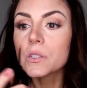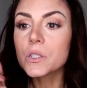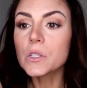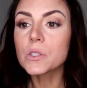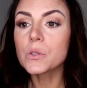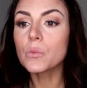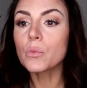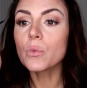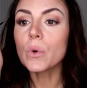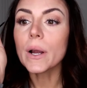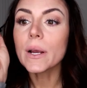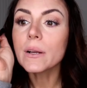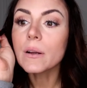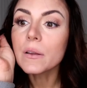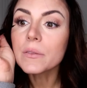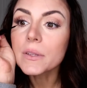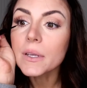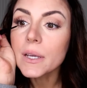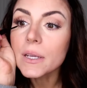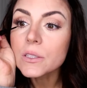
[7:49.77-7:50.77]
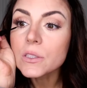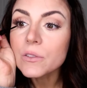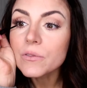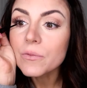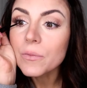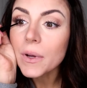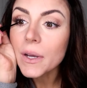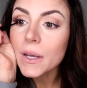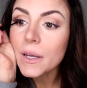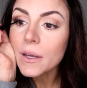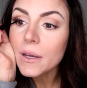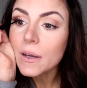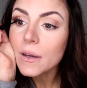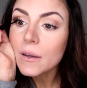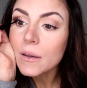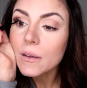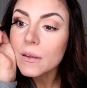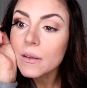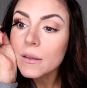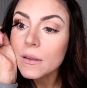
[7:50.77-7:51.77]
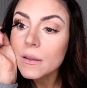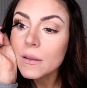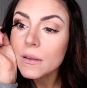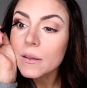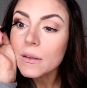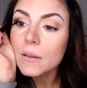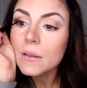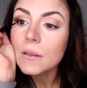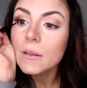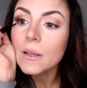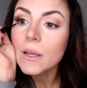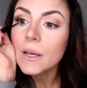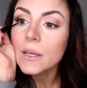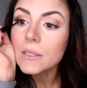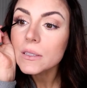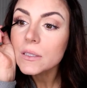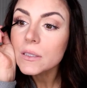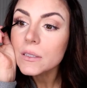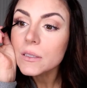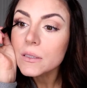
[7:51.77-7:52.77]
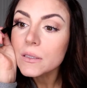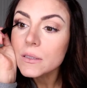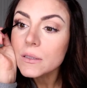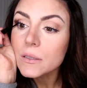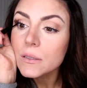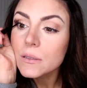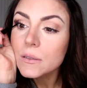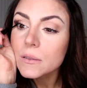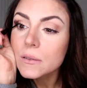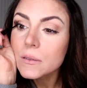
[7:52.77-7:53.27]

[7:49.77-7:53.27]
just right on the edge of my lashes,